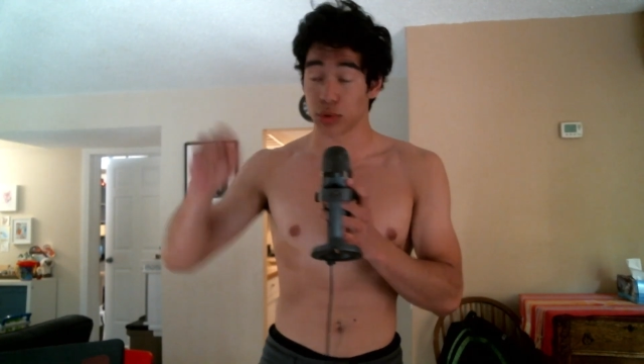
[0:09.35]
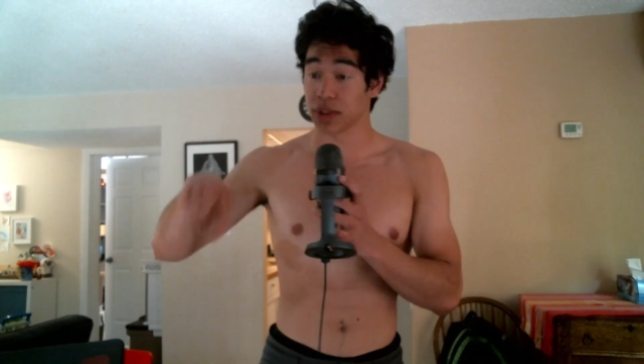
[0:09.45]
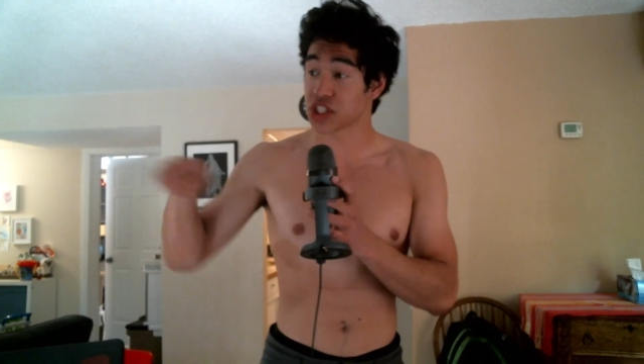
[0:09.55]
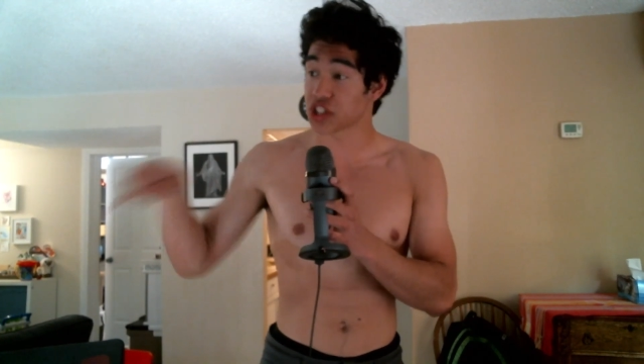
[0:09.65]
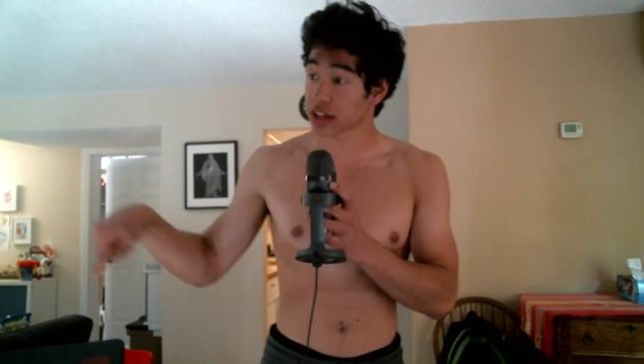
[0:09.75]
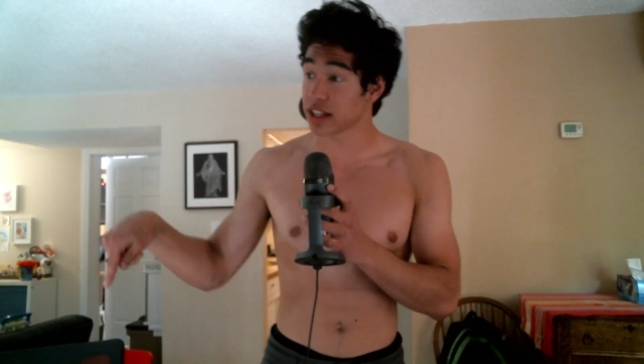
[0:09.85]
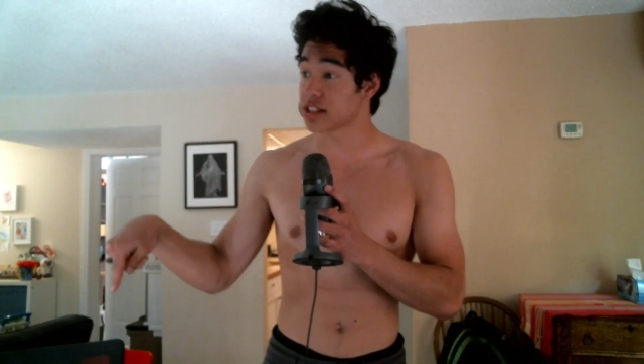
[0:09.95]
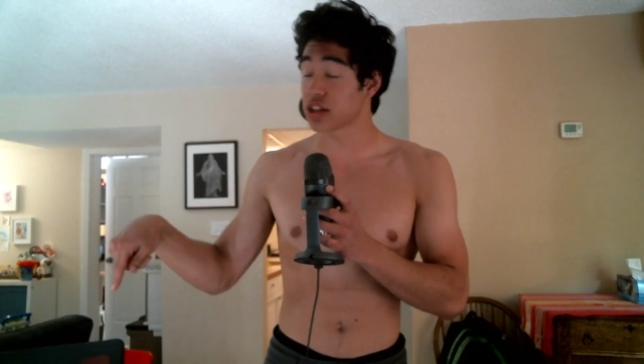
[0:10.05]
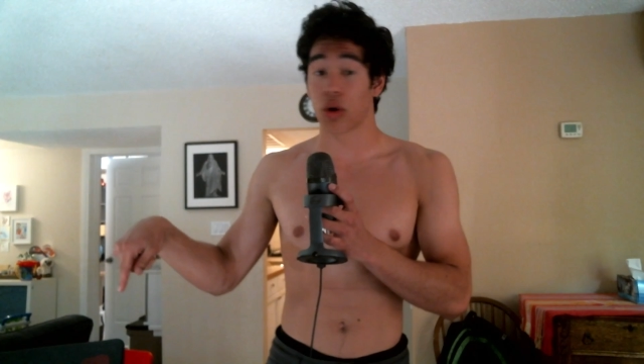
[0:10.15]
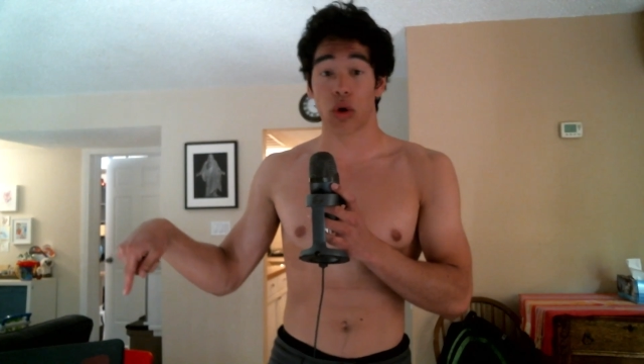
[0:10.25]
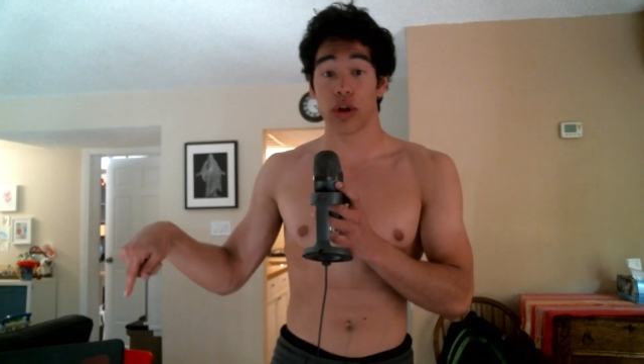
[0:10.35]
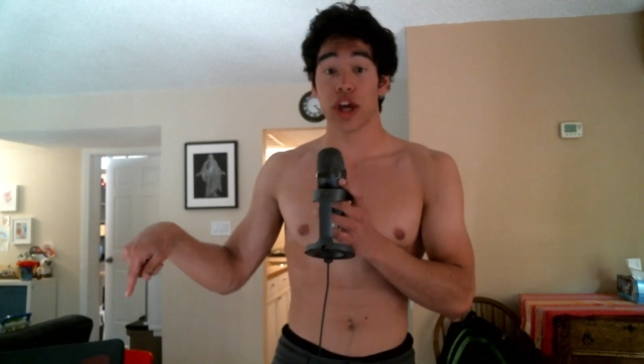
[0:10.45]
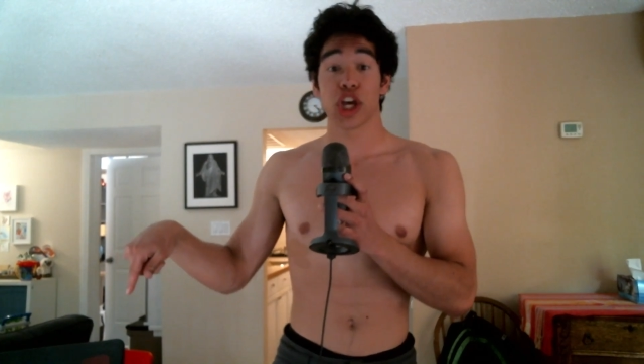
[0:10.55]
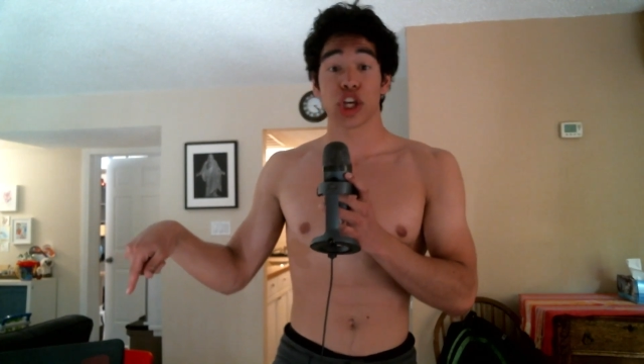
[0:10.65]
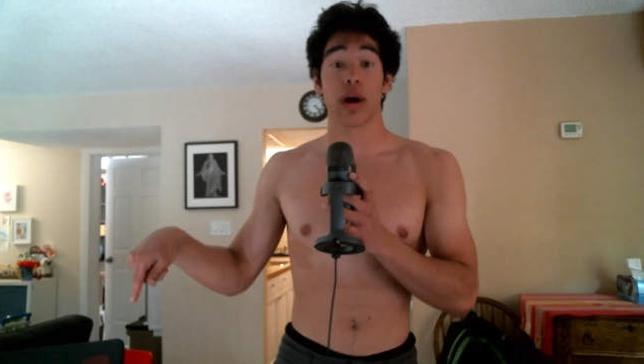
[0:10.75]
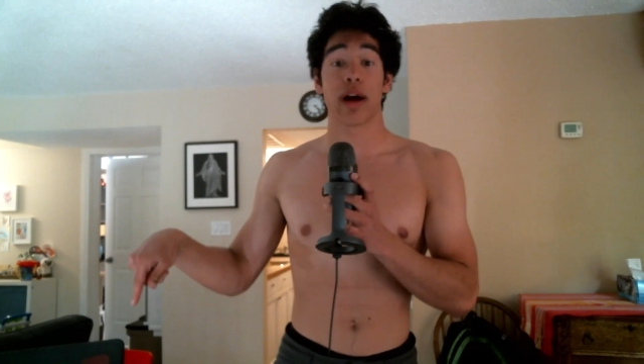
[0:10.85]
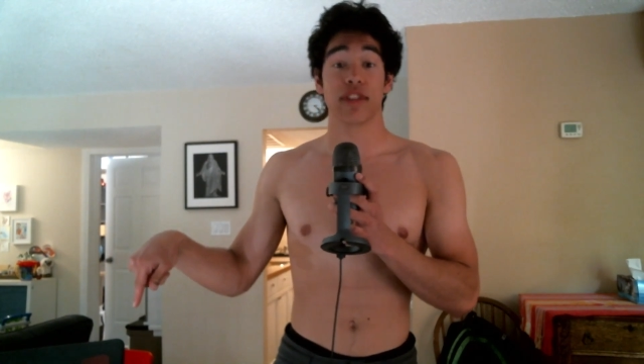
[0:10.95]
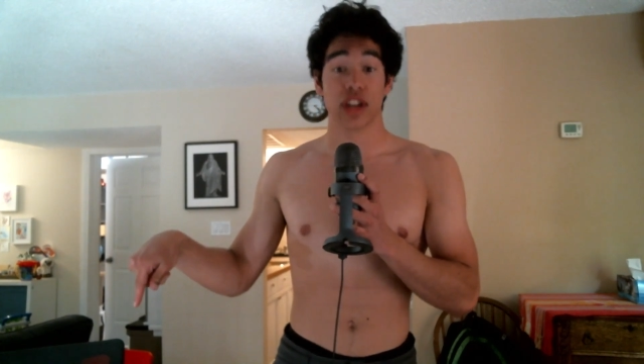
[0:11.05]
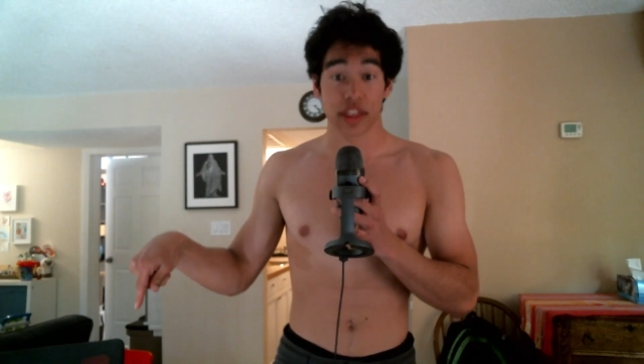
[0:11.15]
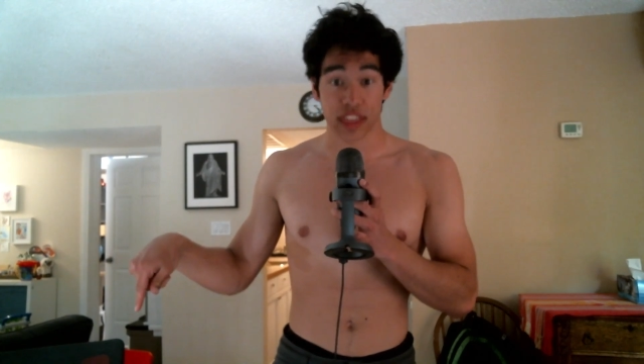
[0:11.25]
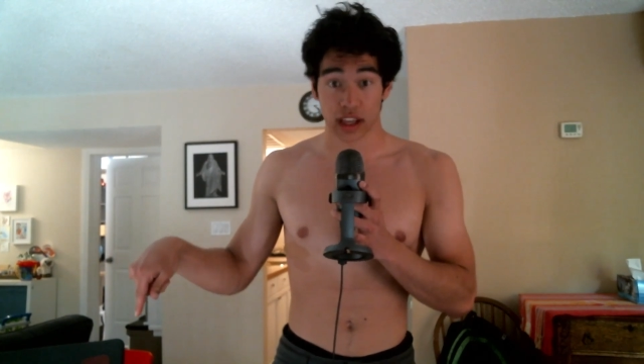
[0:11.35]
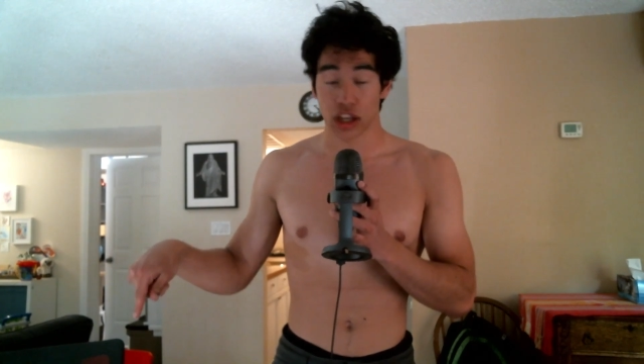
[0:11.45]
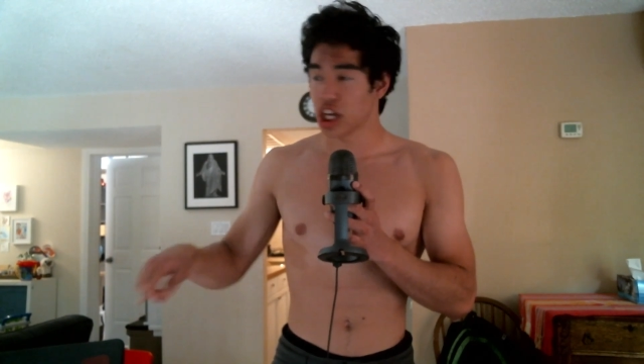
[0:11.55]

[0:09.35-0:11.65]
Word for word: You'll be sucked into the hole. You will have nothing.